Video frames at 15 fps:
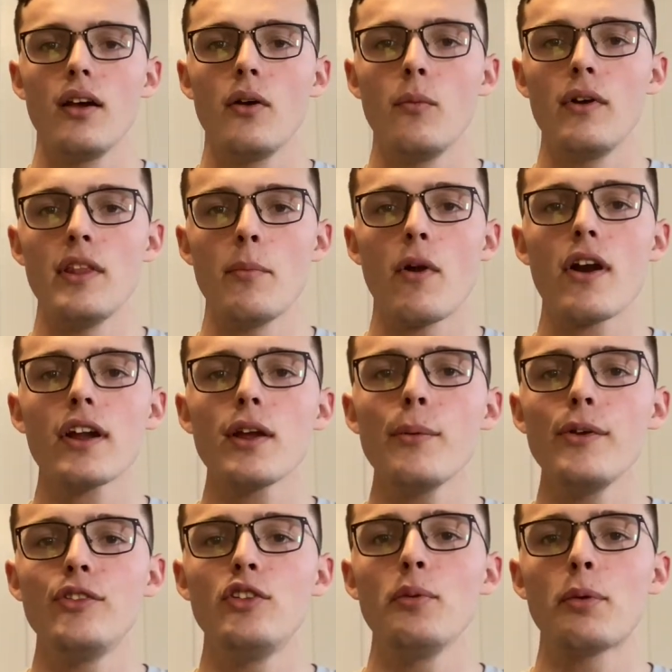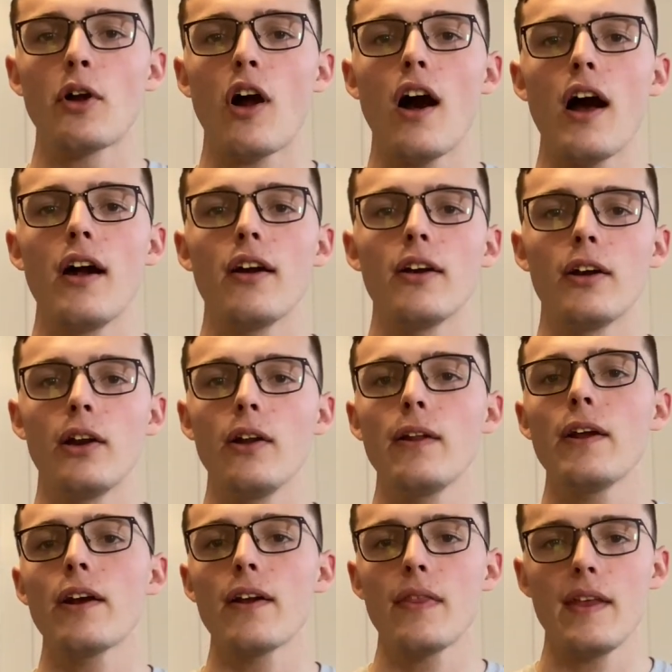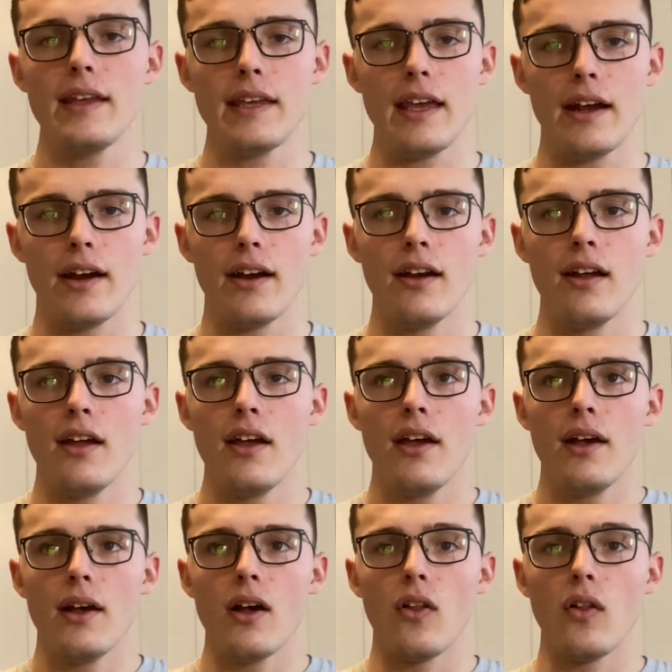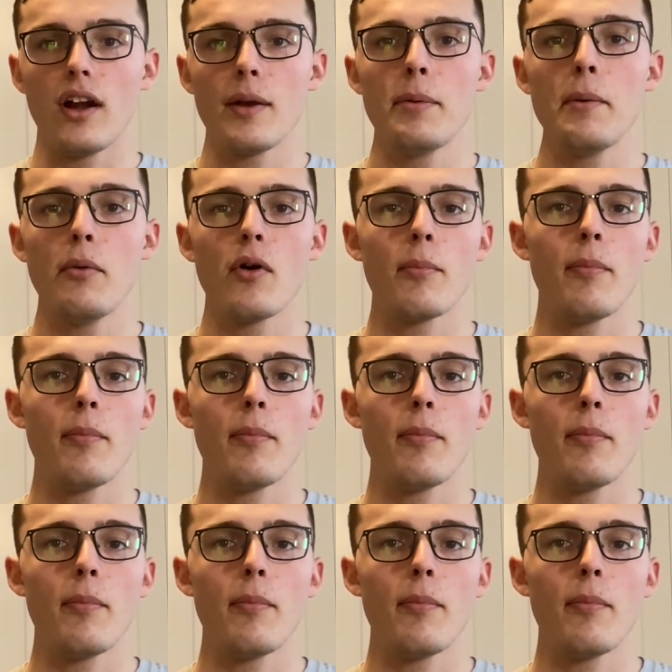When the market was super hot earlier in the year, a lot of people were